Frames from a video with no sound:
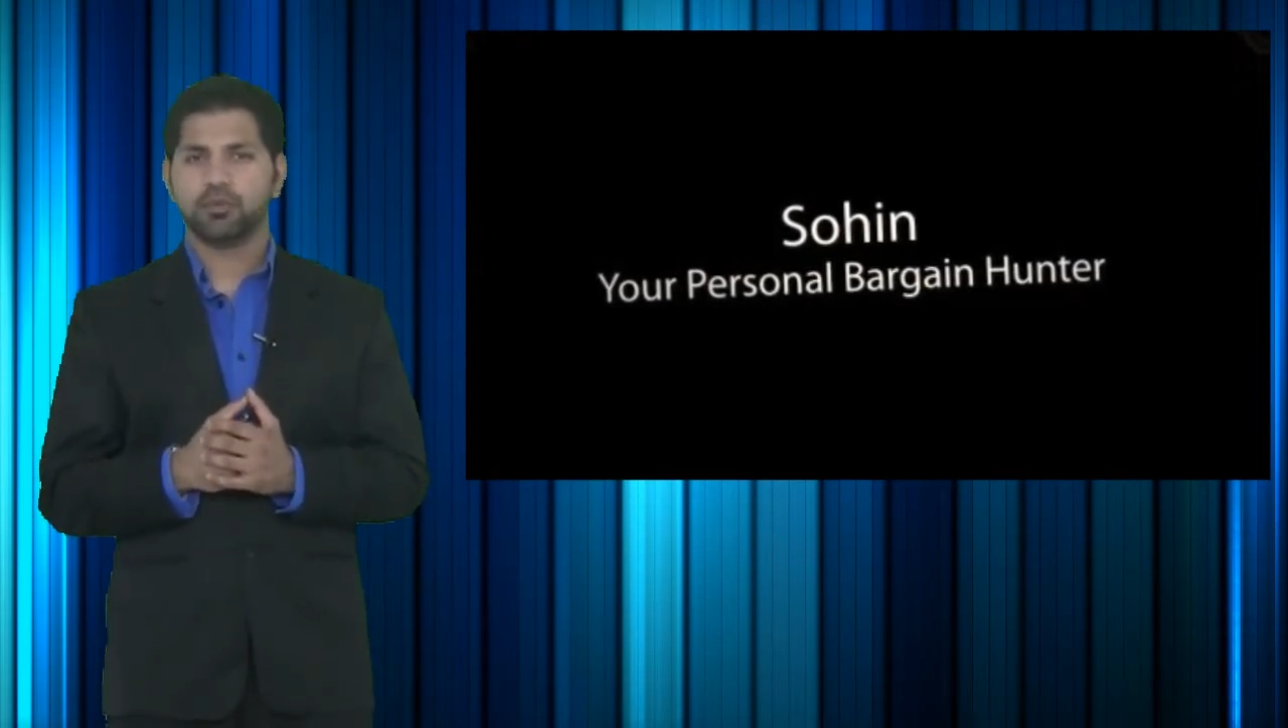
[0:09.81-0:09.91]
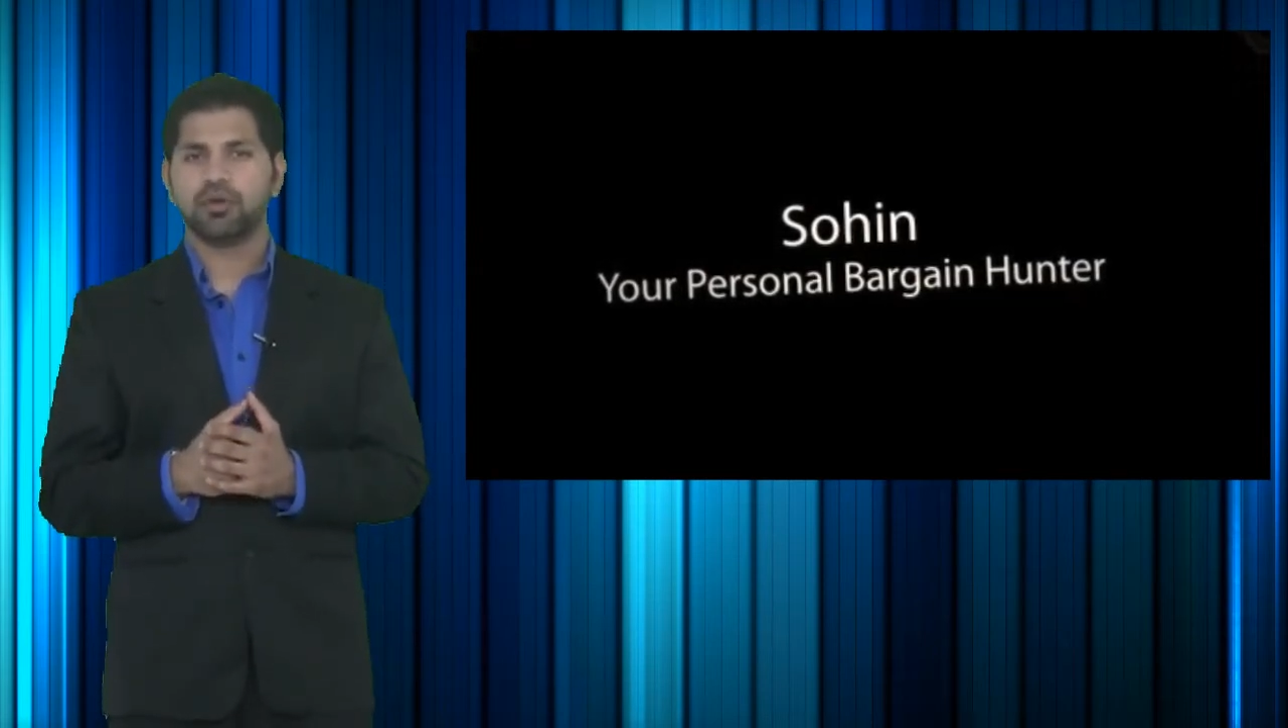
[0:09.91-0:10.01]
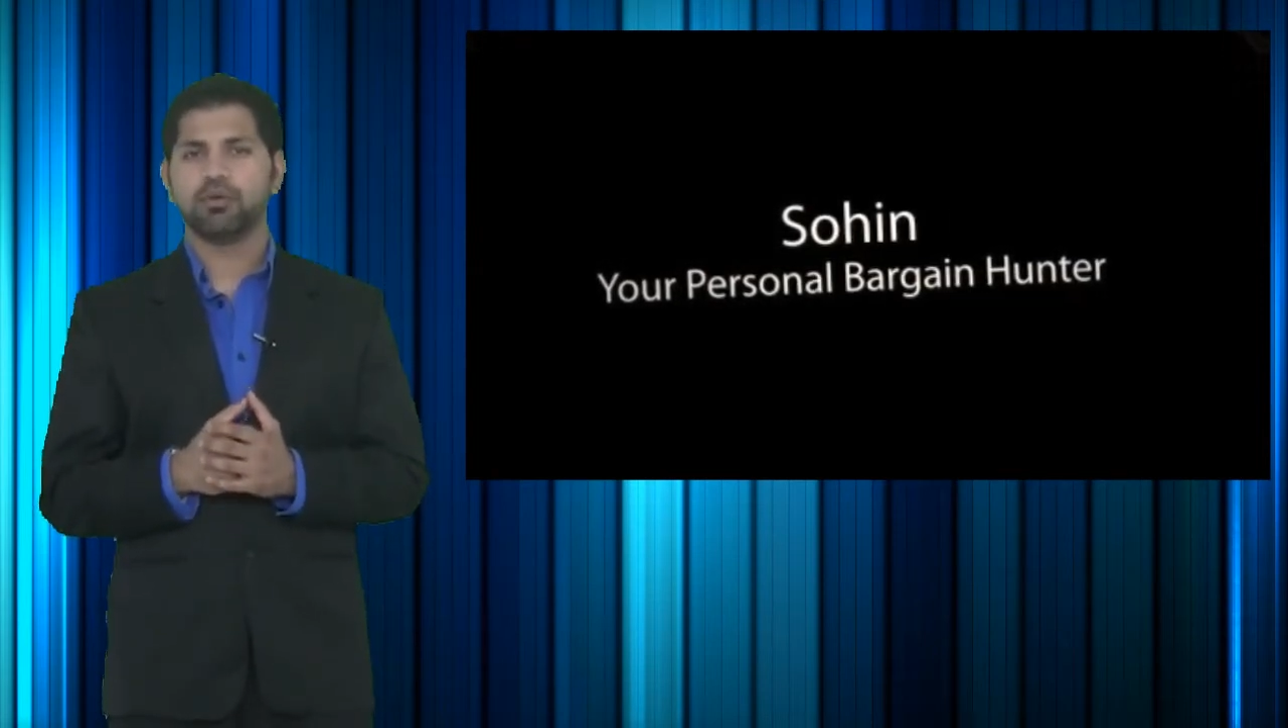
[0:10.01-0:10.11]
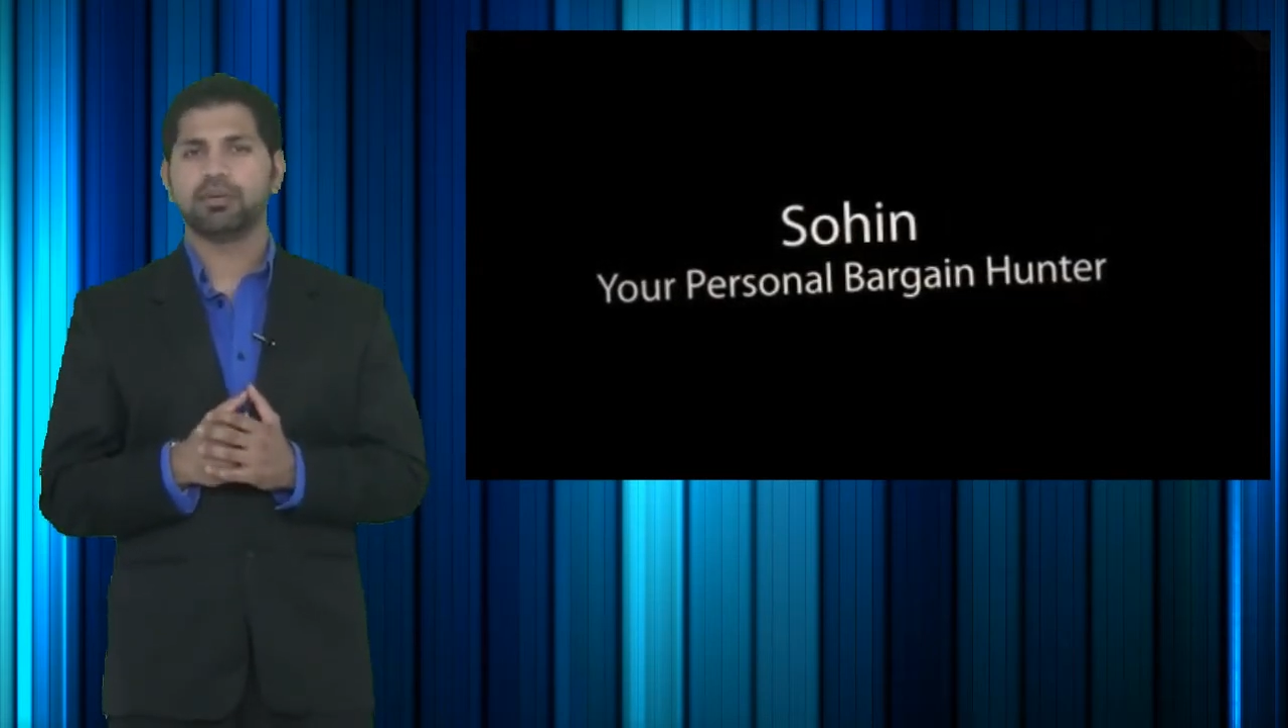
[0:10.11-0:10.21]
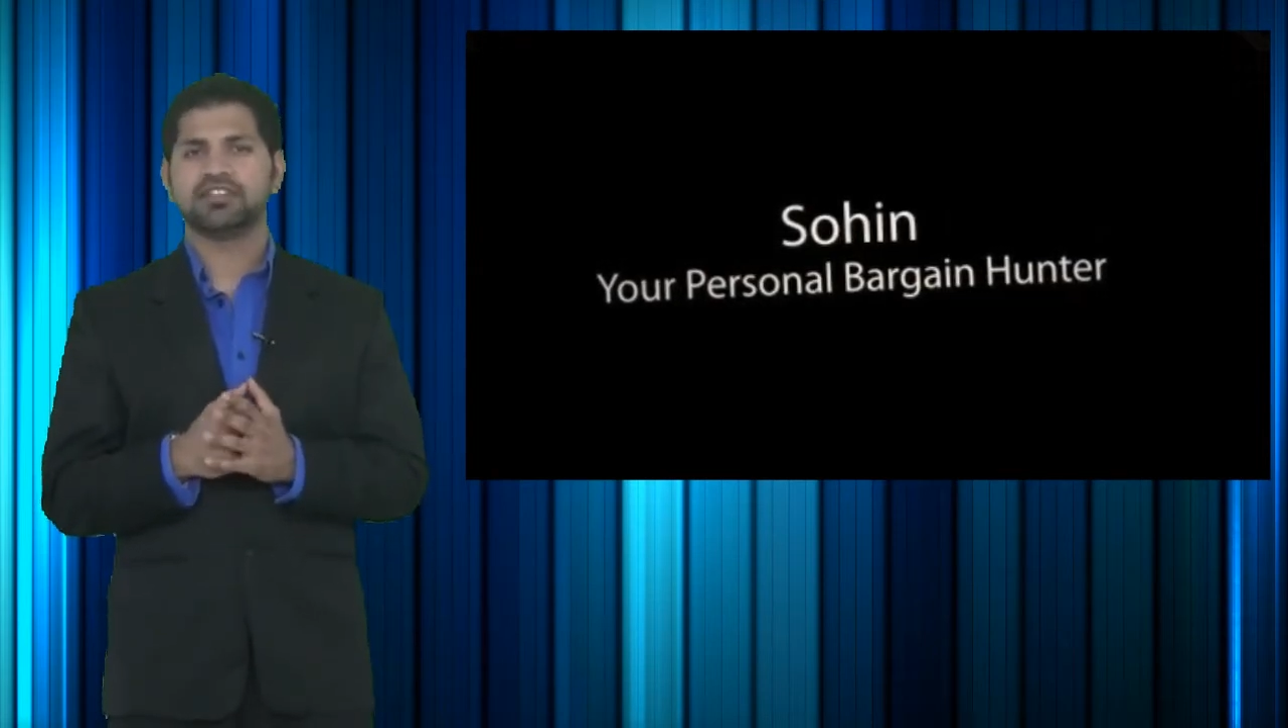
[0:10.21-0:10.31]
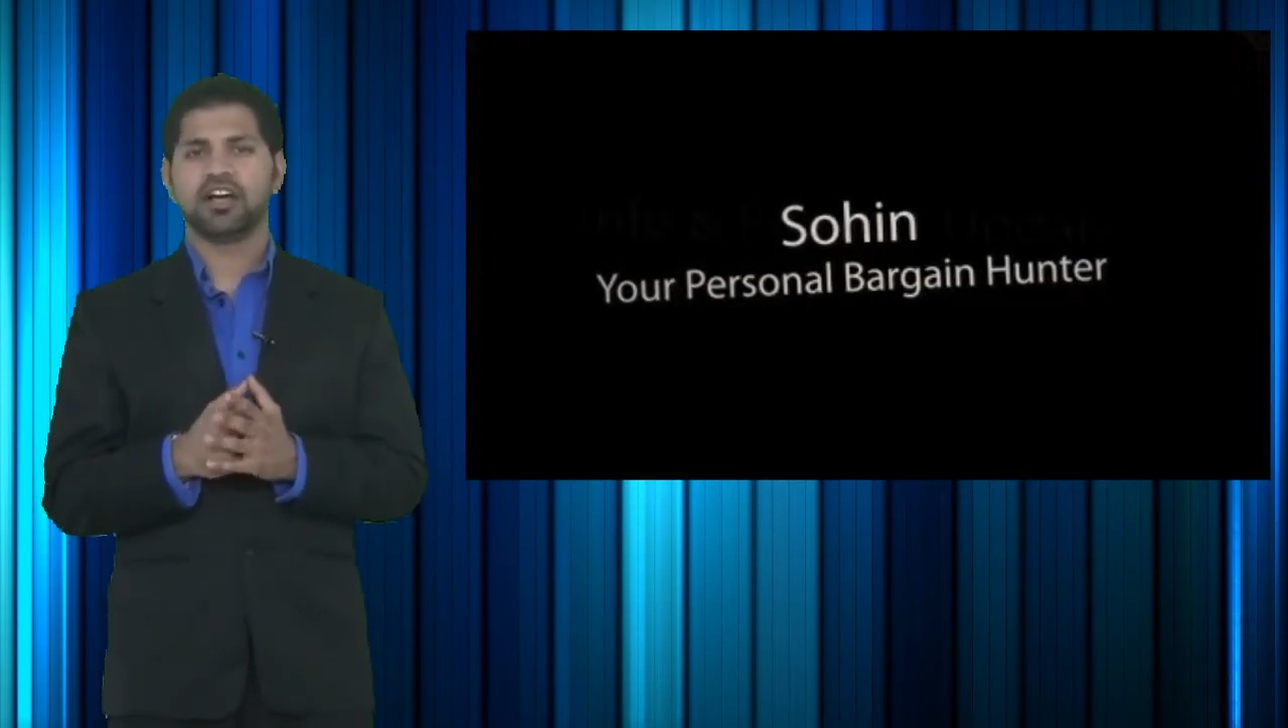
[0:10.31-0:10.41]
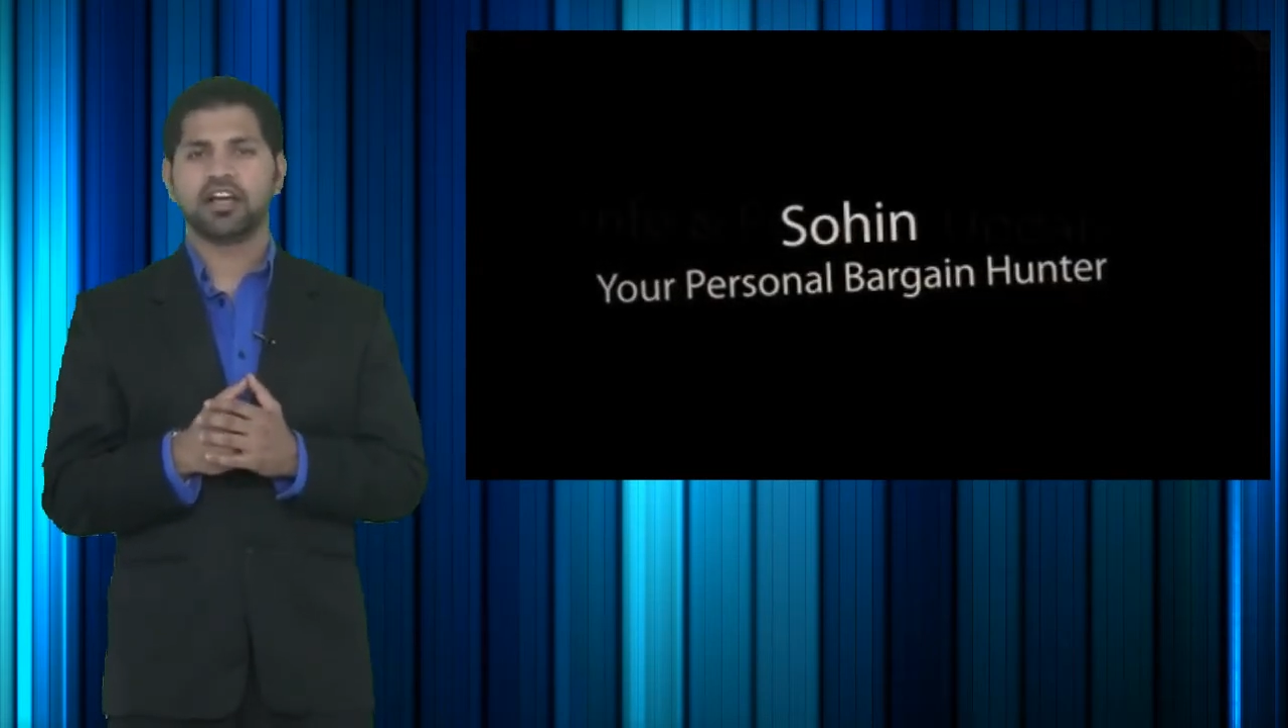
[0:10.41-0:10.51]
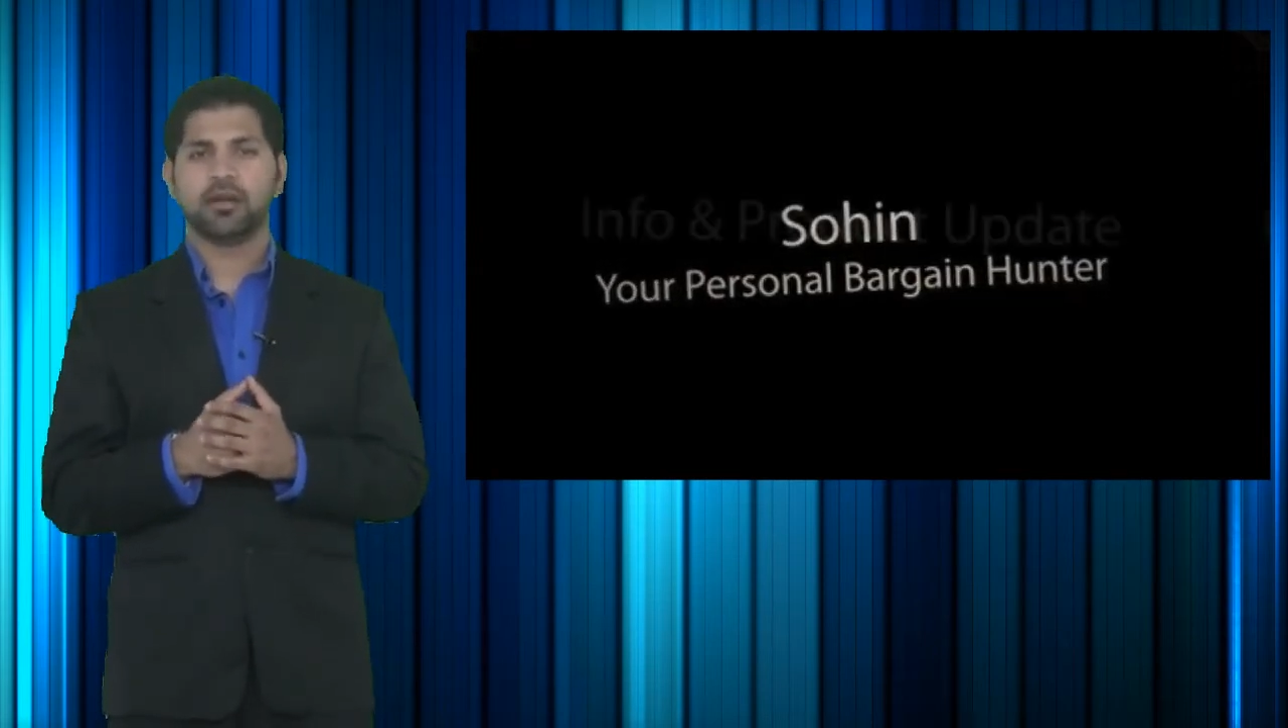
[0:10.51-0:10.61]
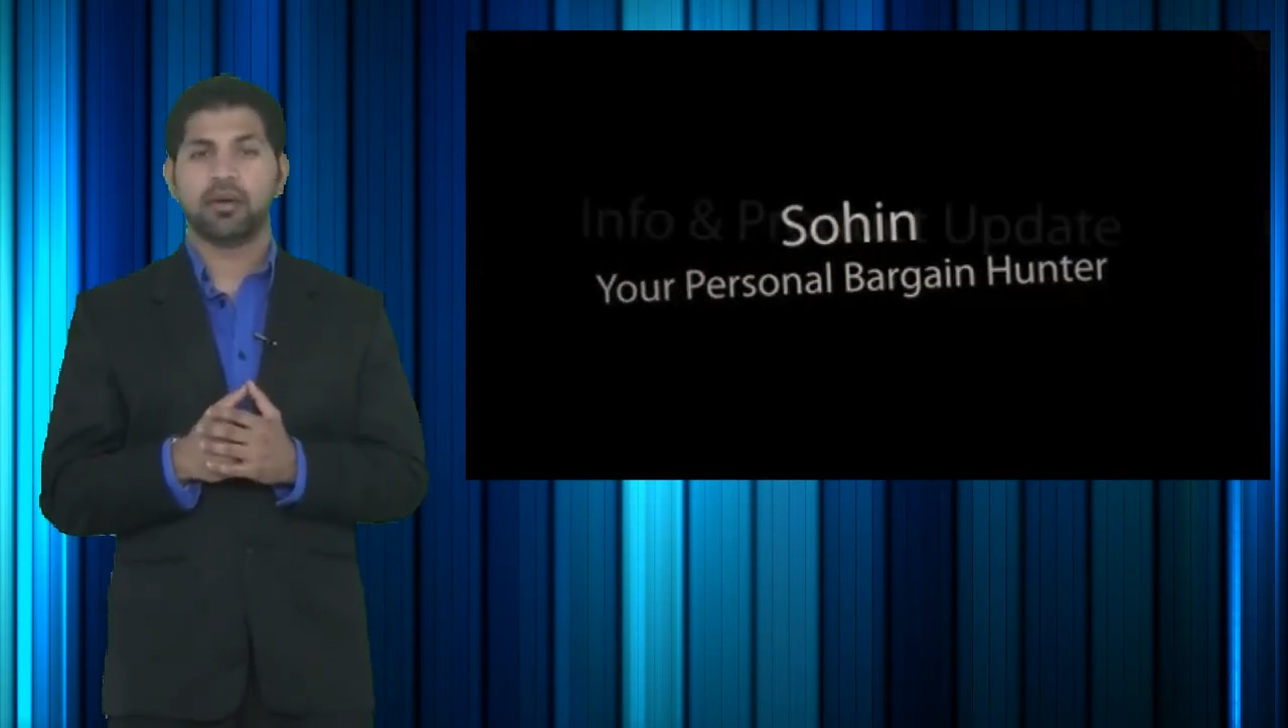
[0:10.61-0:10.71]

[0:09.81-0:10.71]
we will be talking